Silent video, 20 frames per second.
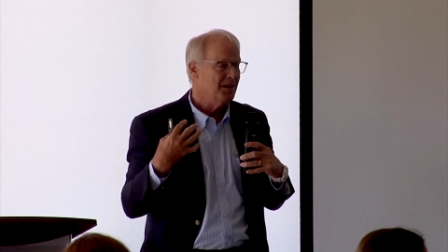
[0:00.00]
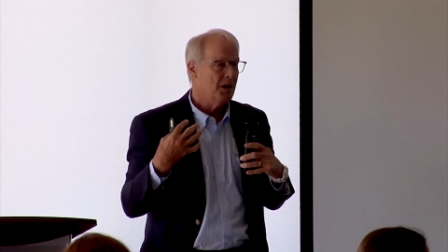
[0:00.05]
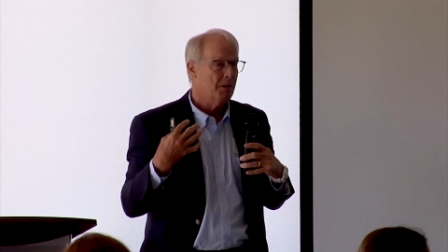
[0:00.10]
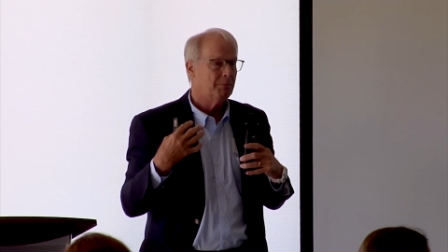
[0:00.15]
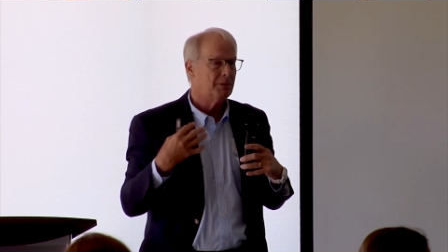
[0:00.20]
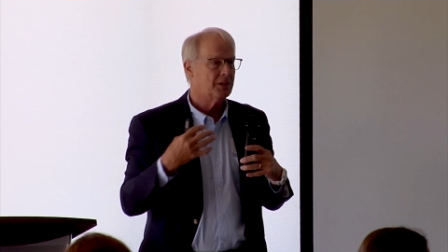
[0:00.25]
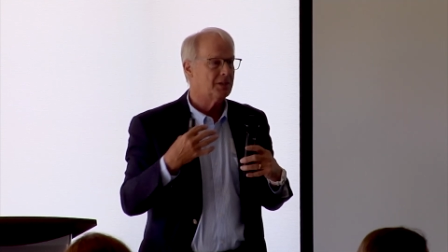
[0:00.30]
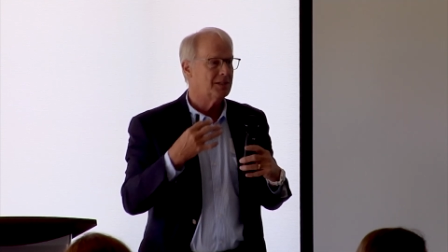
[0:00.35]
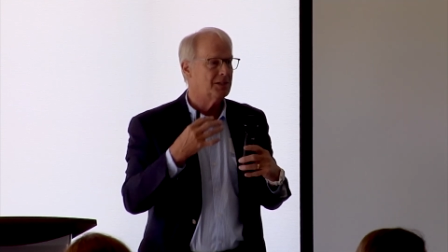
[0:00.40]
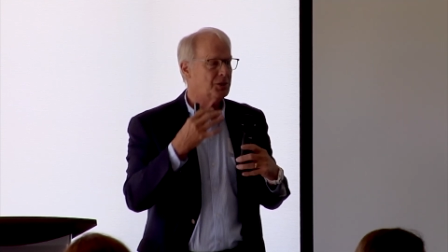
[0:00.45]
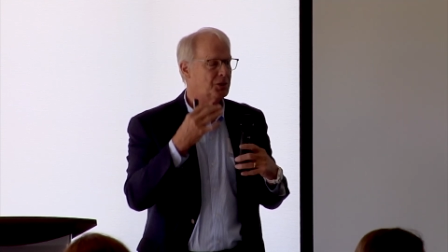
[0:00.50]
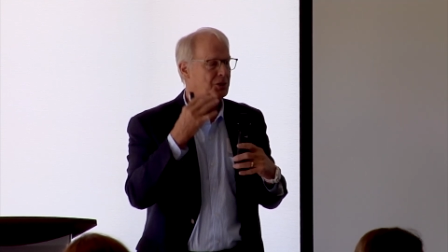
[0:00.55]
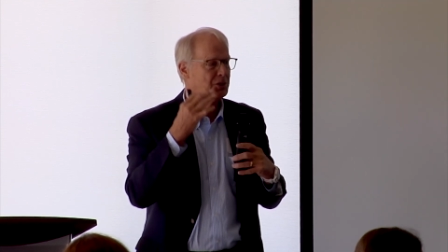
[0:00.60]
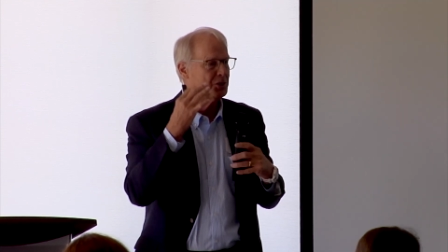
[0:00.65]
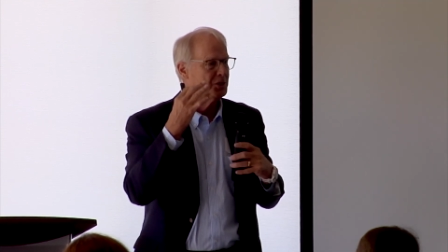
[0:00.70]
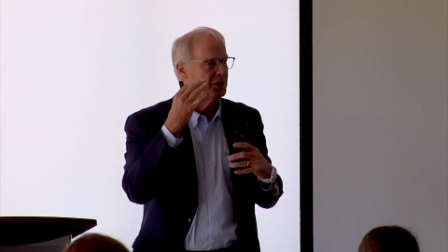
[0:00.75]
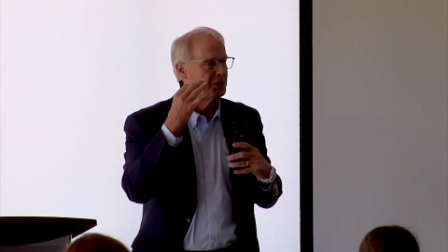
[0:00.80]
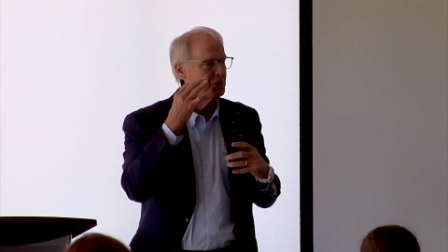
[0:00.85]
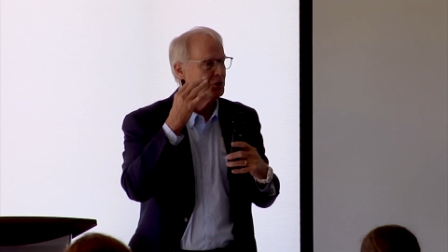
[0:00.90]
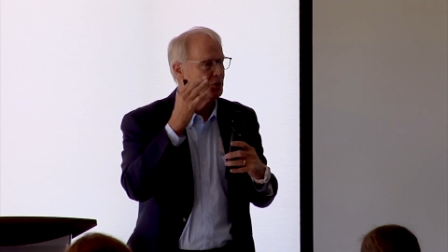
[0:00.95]
But
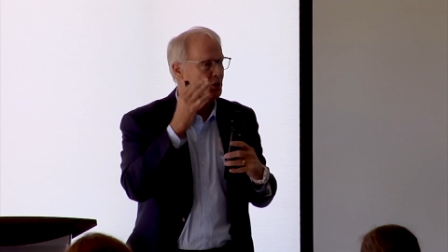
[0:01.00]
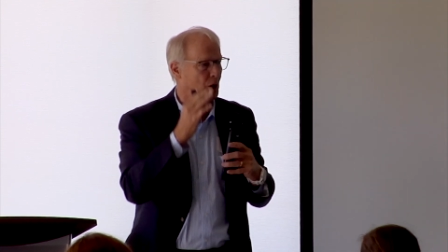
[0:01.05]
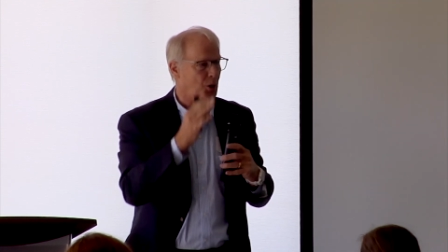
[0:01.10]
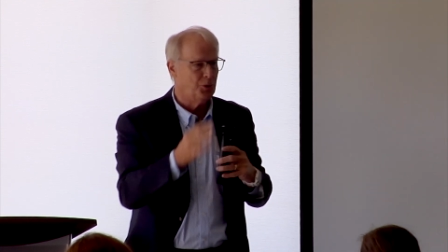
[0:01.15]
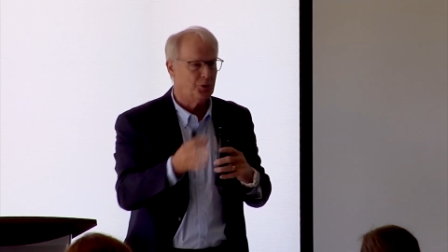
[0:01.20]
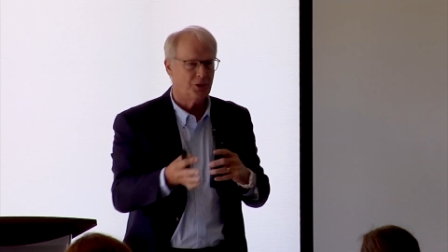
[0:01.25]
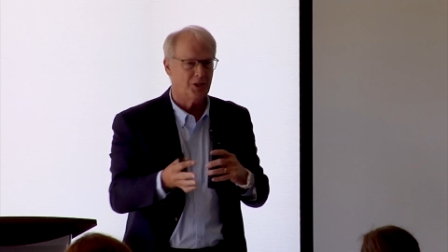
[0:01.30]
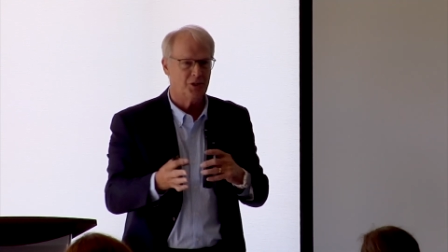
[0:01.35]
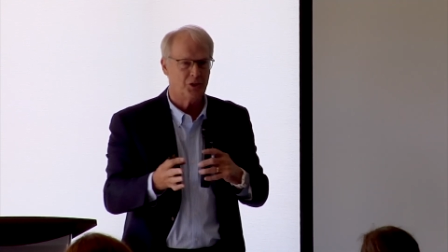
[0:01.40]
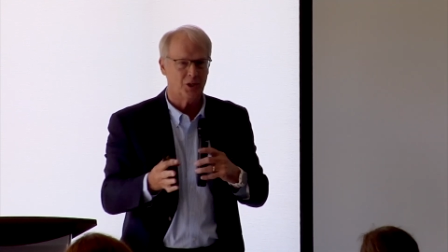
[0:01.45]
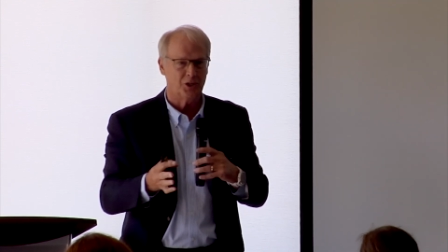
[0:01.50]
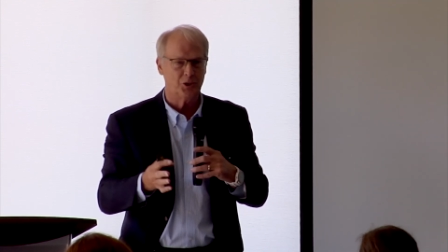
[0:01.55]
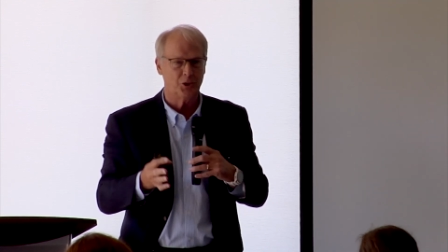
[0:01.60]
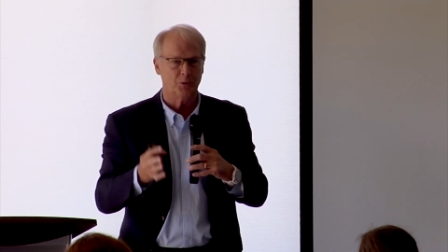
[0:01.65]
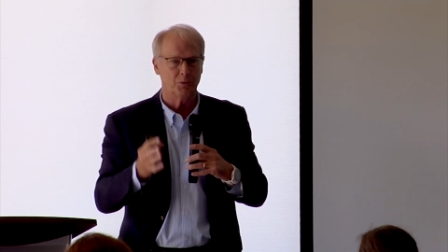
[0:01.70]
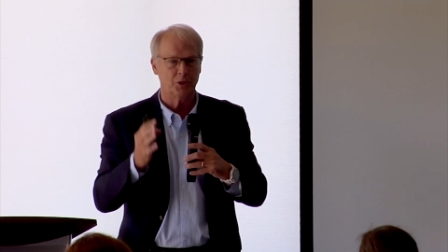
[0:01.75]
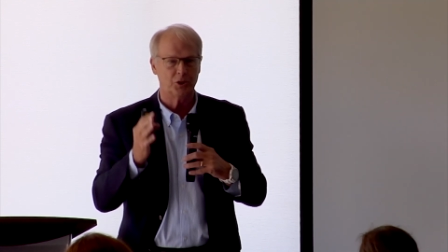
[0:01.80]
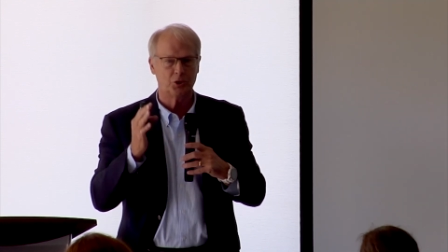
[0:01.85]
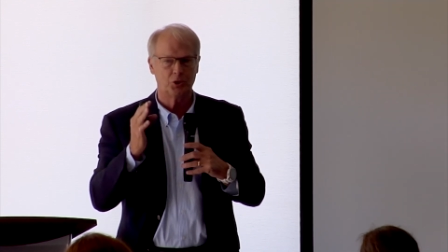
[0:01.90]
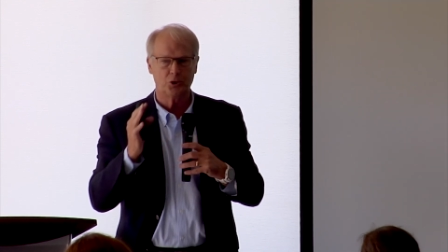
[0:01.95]
this dosage
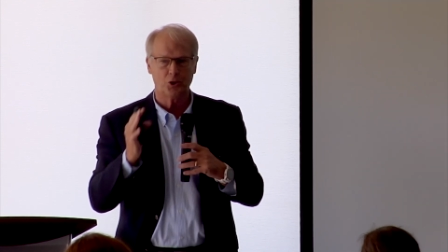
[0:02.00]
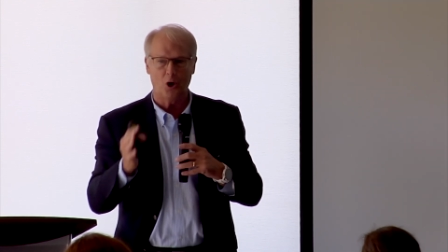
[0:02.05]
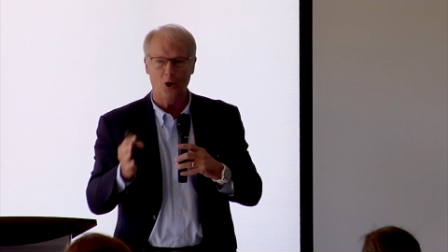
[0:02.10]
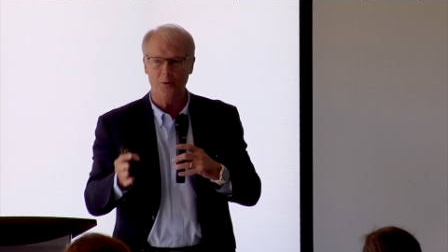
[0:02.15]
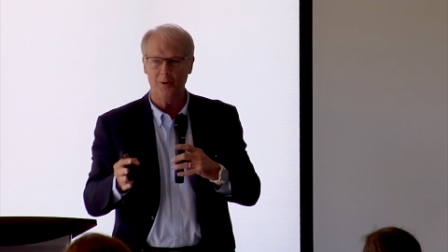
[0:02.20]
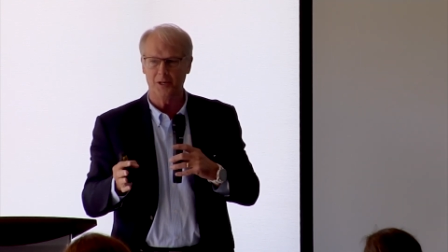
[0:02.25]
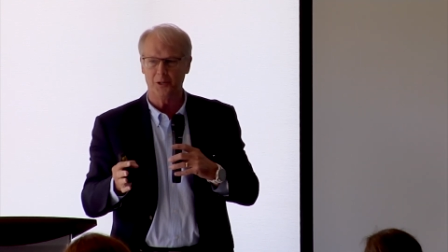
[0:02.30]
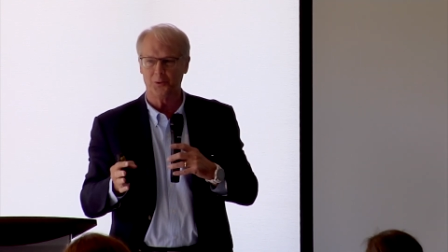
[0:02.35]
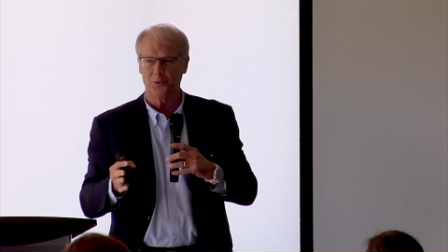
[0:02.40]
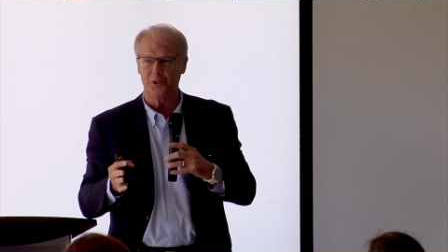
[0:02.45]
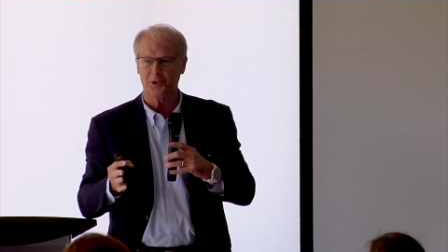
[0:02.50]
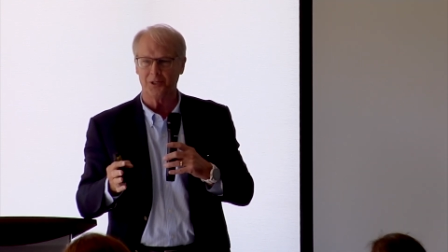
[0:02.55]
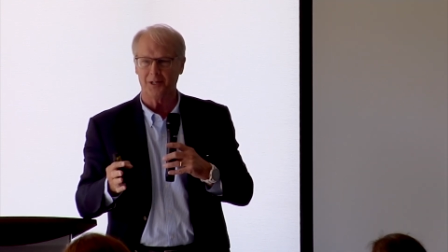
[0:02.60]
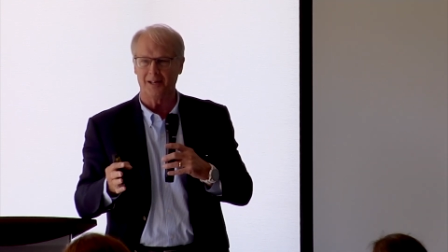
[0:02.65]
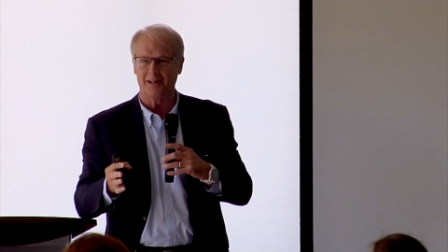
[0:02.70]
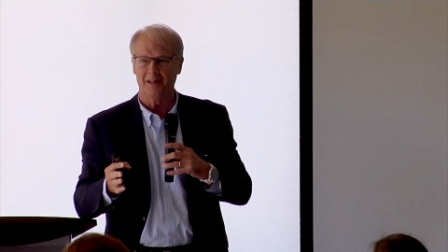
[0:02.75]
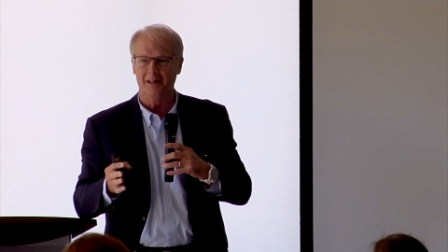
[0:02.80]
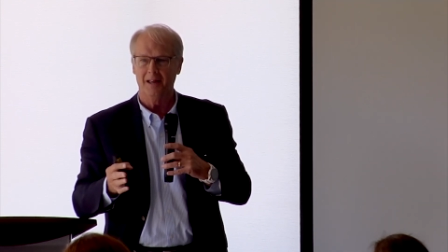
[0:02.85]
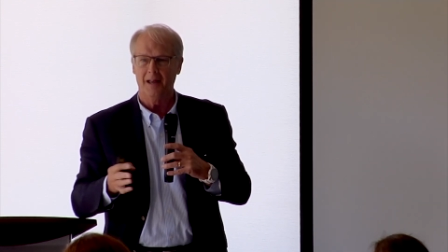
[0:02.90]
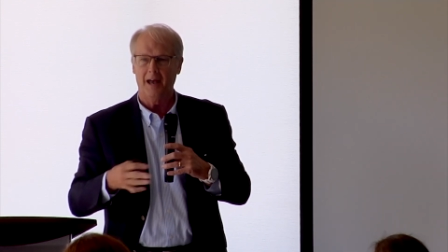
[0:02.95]
issue is so
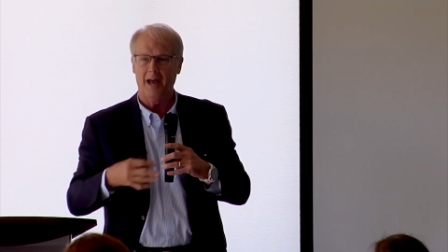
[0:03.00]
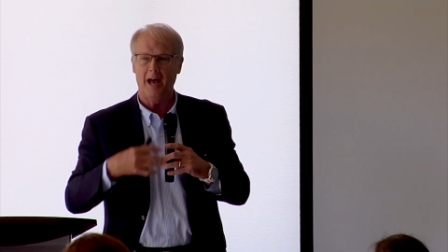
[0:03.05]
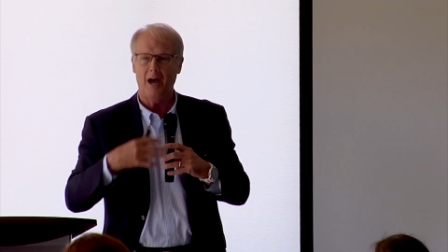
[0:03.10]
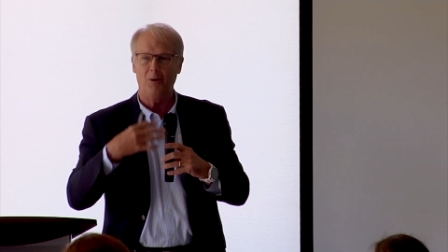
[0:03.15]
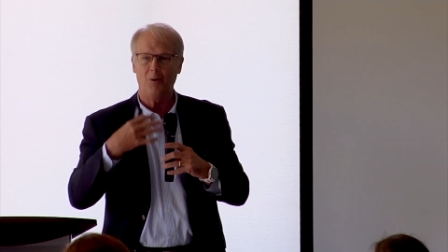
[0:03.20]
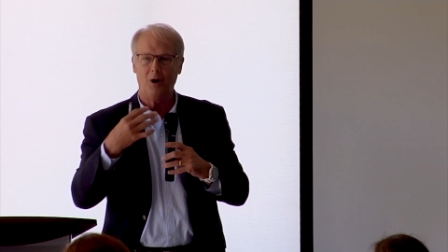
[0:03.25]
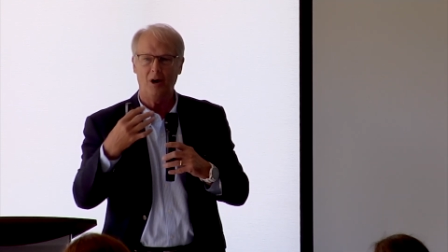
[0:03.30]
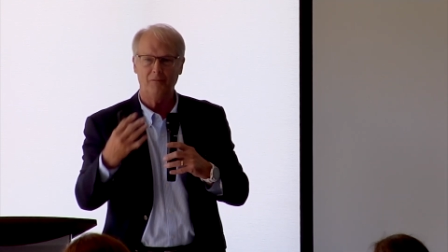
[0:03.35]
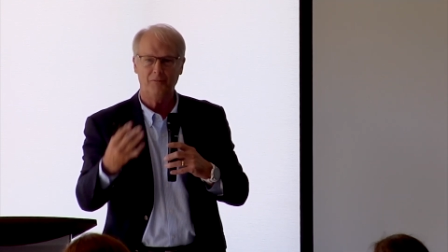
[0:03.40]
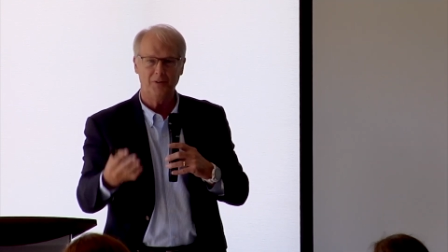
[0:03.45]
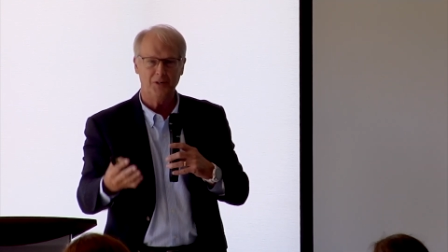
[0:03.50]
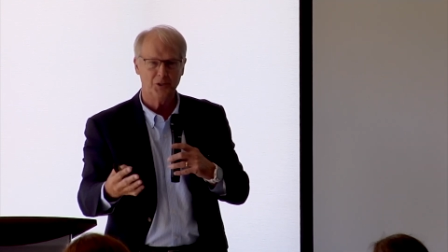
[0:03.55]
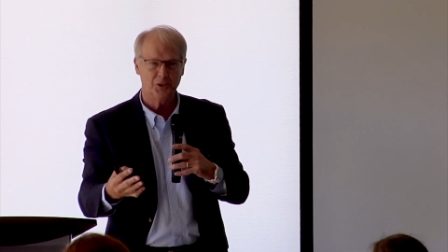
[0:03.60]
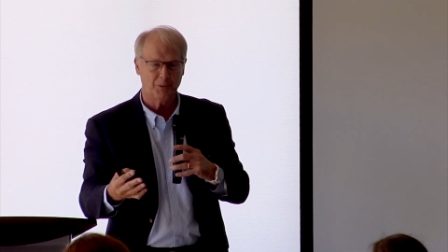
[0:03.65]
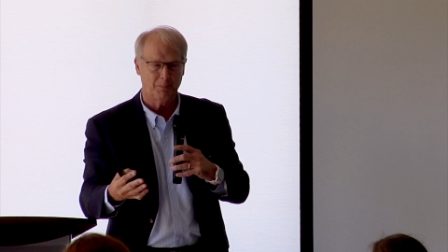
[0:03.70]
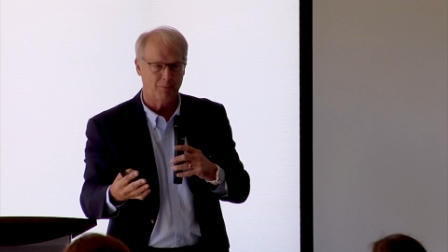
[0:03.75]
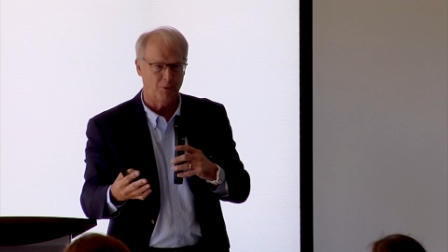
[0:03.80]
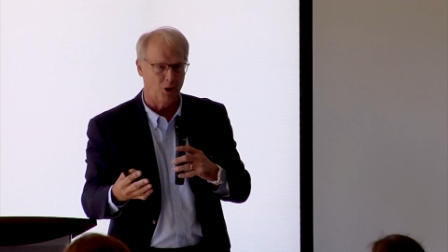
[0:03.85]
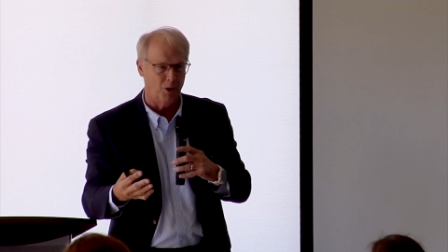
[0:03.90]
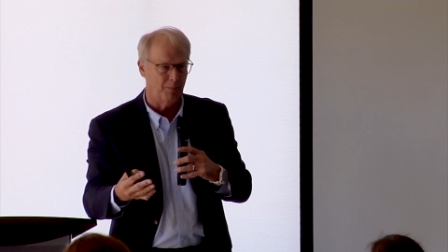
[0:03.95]
interesting. How often is
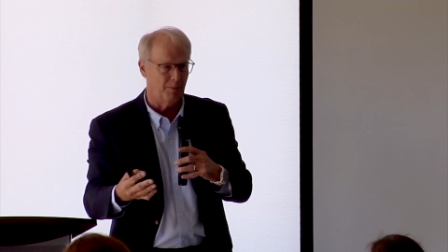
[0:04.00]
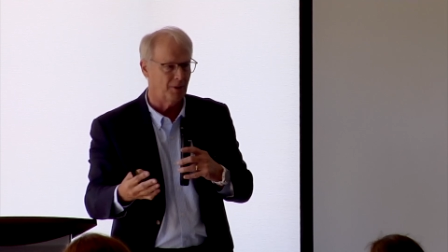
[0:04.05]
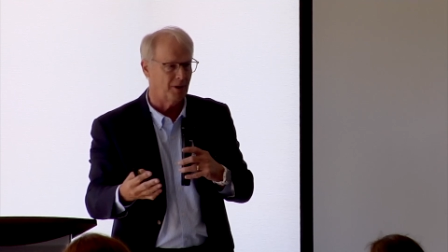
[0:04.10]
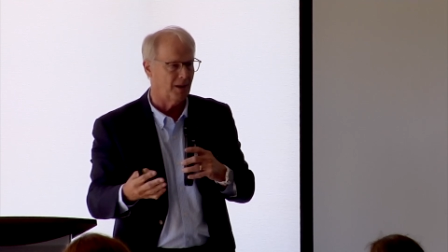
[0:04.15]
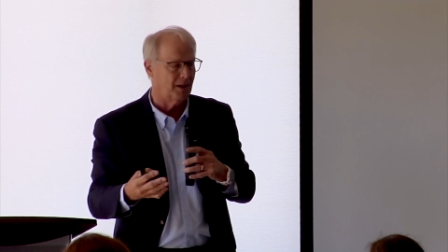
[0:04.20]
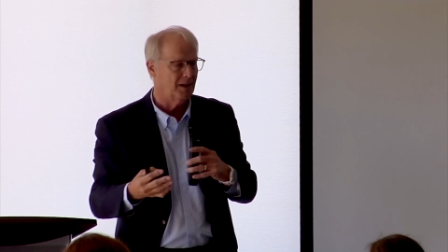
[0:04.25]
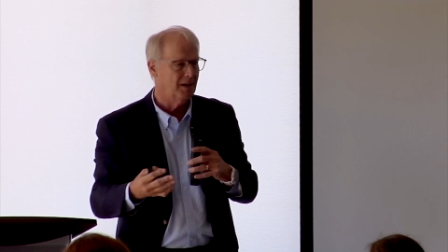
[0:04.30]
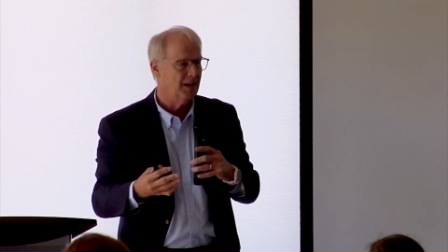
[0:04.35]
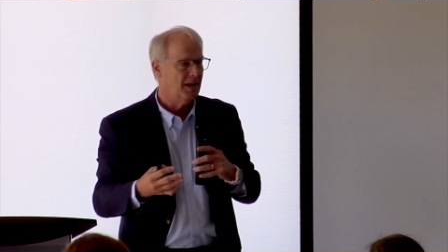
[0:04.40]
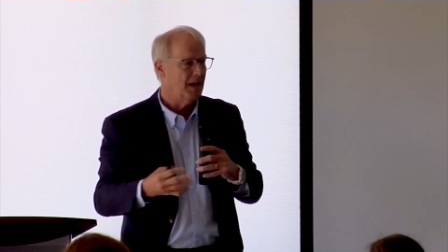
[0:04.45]
appropriate?